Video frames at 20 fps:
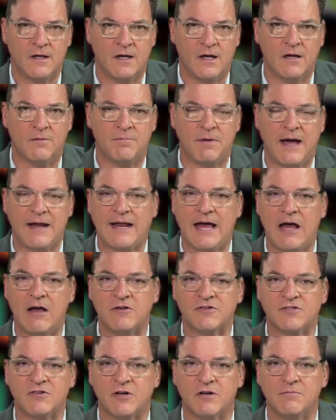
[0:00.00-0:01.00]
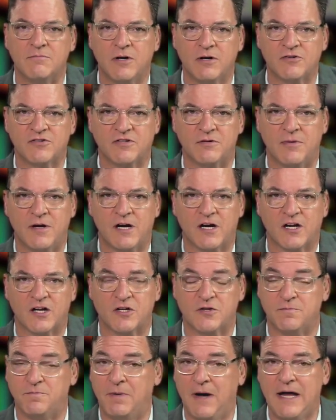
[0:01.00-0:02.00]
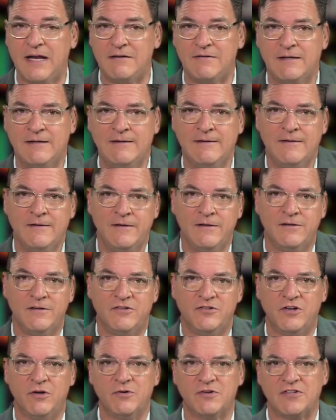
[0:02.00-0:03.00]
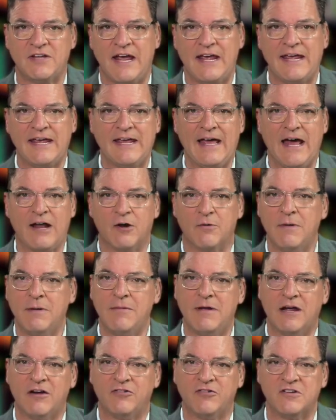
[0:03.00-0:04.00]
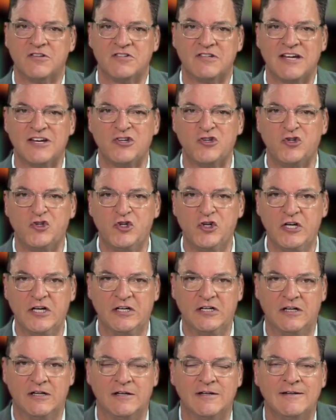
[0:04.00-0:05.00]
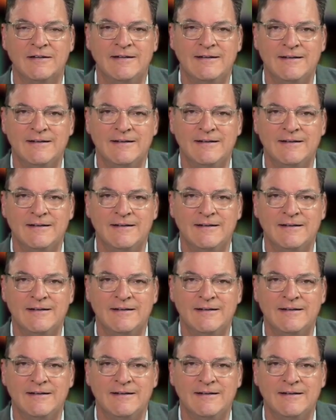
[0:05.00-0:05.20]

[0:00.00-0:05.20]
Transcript: And by now, so do most Americans. But Jill is hanging on, or maybe I should say, Jill